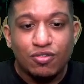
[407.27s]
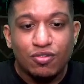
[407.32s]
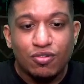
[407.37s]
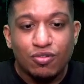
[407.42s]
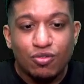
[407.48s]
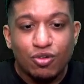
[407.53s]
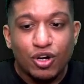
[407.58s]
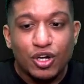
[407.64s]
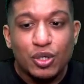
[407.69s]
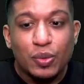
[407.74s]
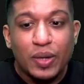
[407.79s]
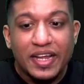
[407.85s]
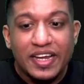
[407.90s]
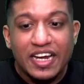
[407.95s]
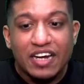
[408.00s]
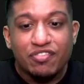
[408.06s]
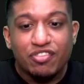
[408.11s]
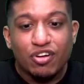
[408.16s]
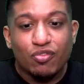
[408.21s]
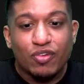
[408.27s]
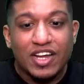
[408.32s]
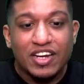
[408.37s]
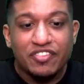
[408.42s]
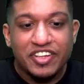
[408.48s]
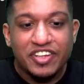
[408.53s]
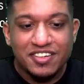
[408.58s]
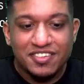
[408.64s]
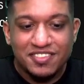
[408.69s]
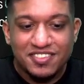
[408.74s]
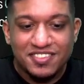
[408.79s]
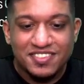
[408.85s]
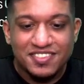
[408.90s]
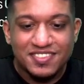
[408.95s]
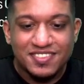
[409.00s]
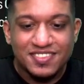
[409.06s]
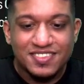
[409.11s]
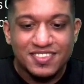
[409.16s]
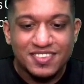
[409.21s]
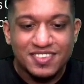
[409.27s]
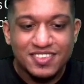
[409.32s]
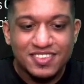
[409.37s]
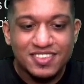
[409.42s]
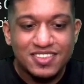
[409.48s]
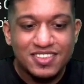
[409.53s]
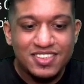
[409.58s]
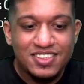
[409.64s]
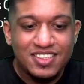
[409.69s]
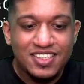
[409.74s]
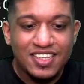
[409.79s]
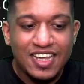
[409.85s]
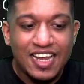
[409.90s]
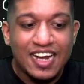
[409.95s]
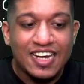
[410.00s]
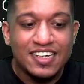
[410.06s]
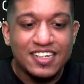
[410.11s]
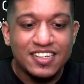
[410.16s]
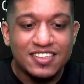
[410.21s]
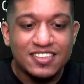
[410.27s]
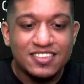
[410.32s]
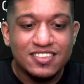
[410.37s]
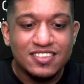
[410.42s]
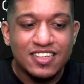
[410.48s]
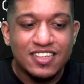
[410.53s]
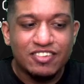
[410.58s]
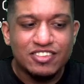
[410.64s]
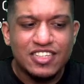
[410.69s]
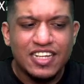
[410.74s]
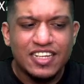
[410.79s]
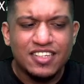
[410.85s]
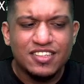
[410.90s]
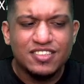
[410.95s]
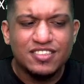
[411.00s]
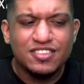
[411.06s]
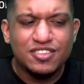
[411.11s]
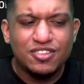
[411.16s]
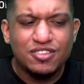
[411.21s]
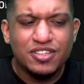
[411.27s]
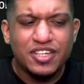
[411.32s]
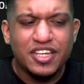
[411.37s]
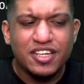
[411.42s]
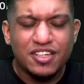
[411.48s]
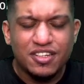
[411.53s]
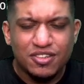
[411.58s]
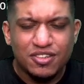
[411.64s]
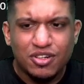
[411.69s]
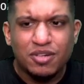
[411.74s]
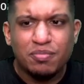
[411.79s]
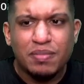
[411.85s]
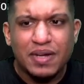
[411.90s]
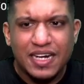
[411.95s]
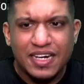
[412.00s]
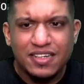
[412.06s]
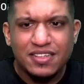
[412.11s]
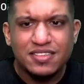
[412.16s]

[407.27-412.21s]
what do I get for 1 win? And I was like, okay, not bad.